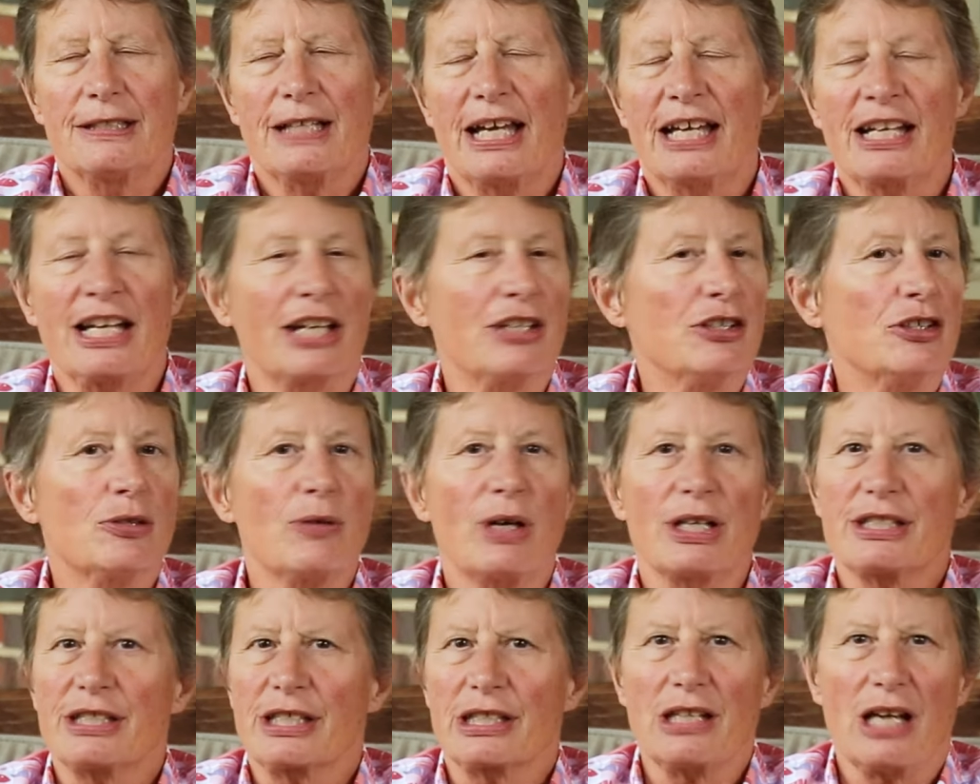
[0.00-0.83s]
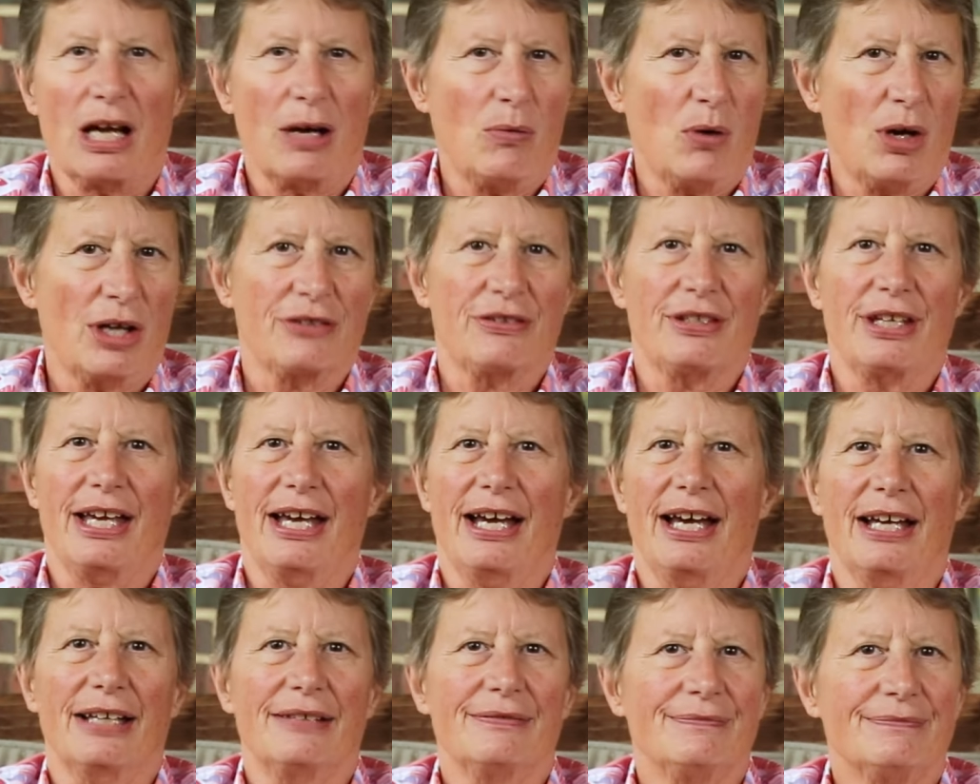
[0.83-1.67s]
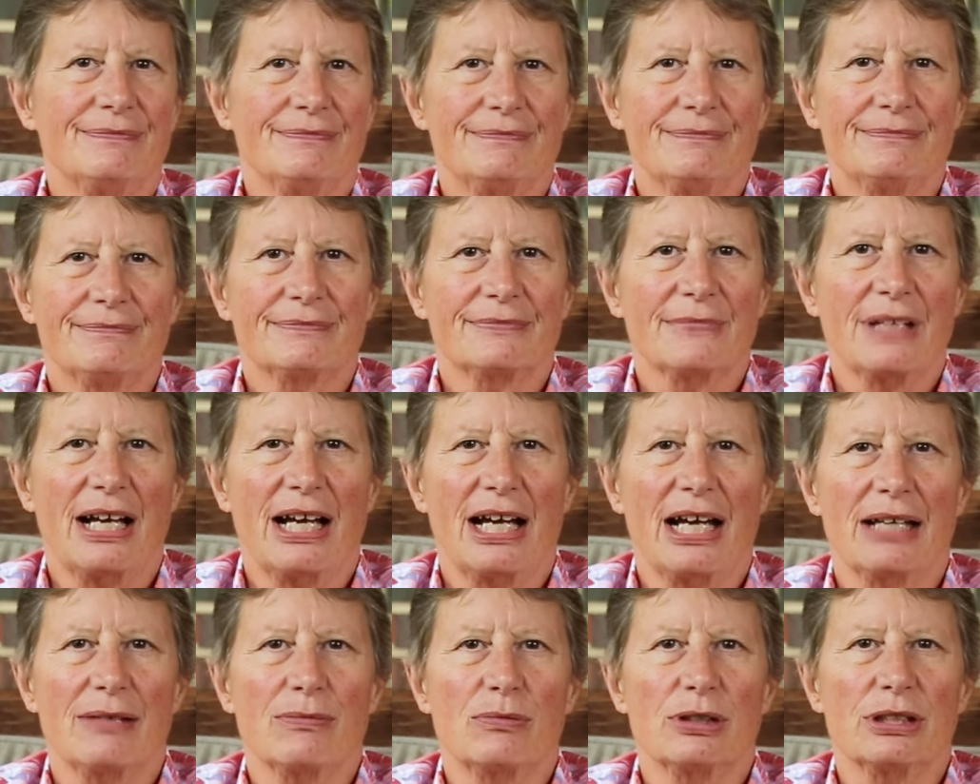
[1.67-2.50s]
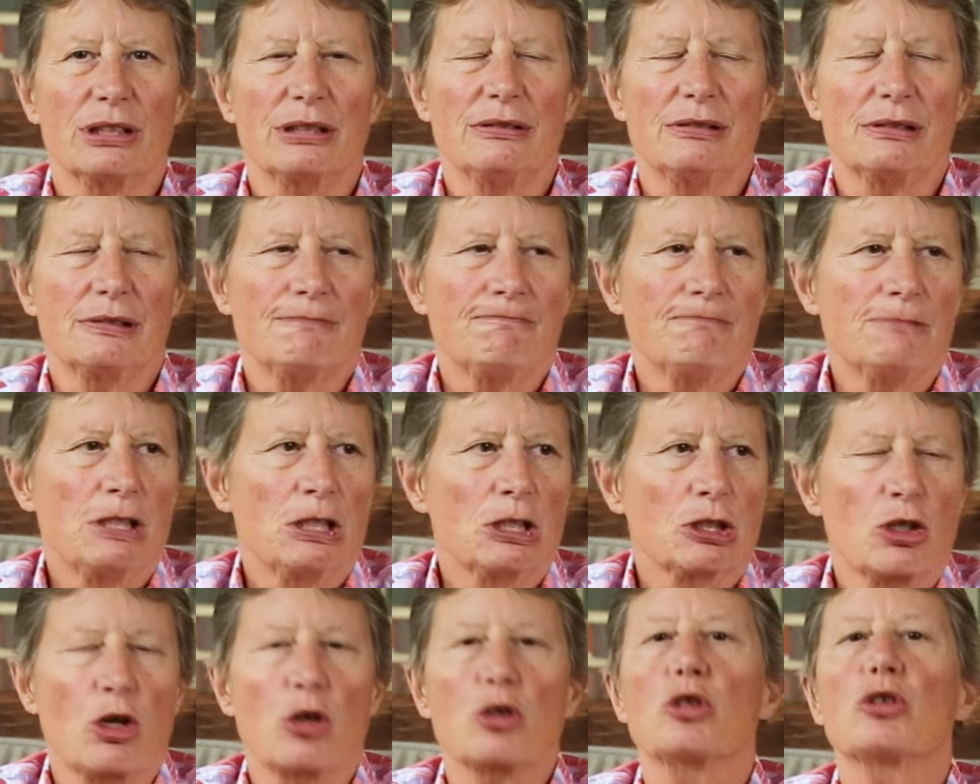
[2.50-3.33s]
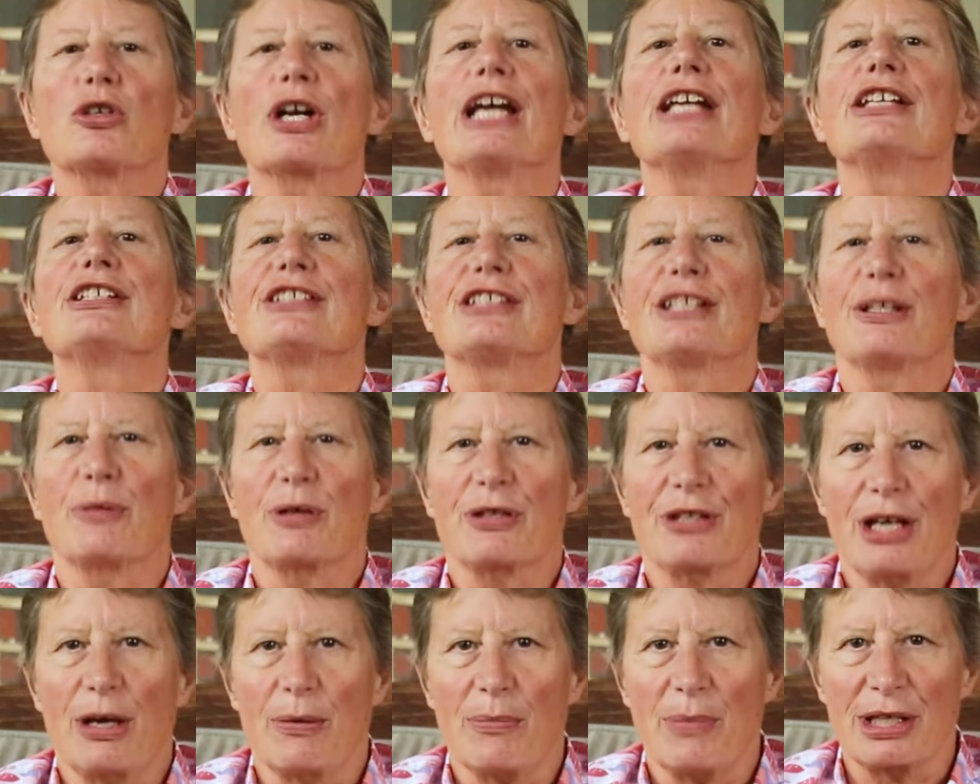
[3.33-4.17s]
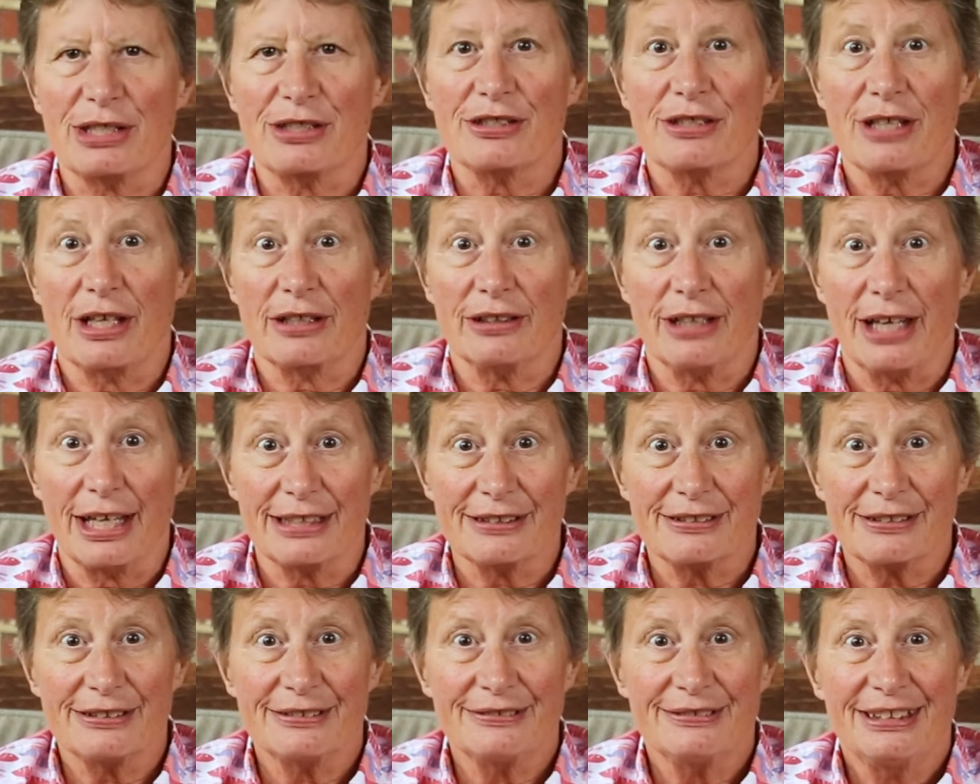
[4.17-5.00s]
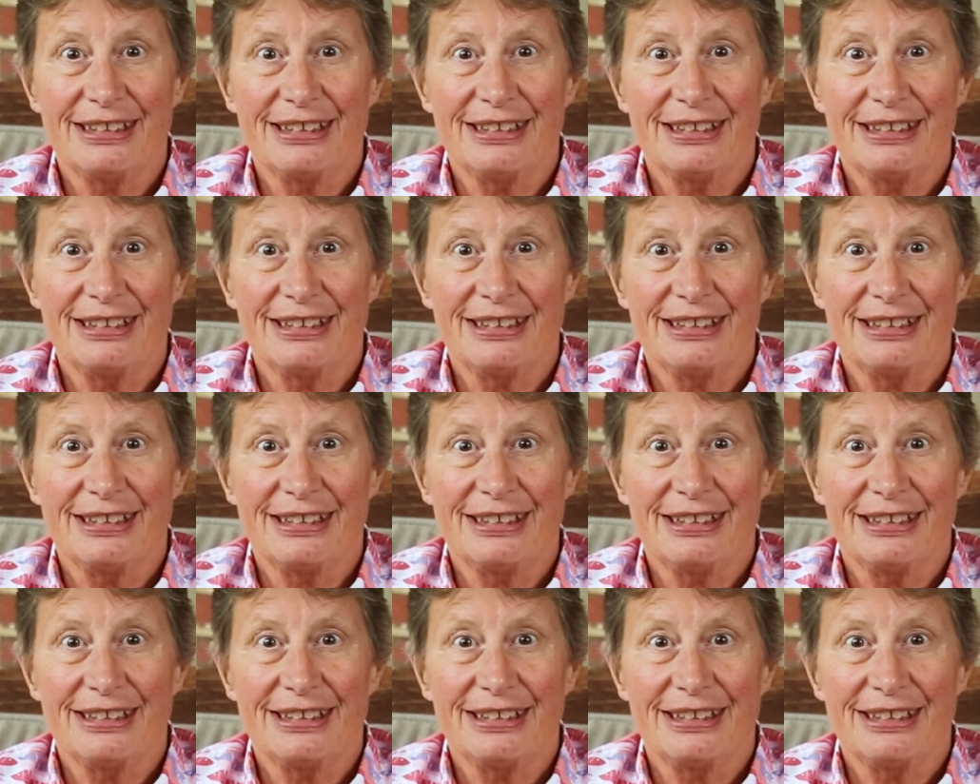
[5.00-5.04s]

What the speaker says: And I knew I did not want that. I would go crazy without my sunlight.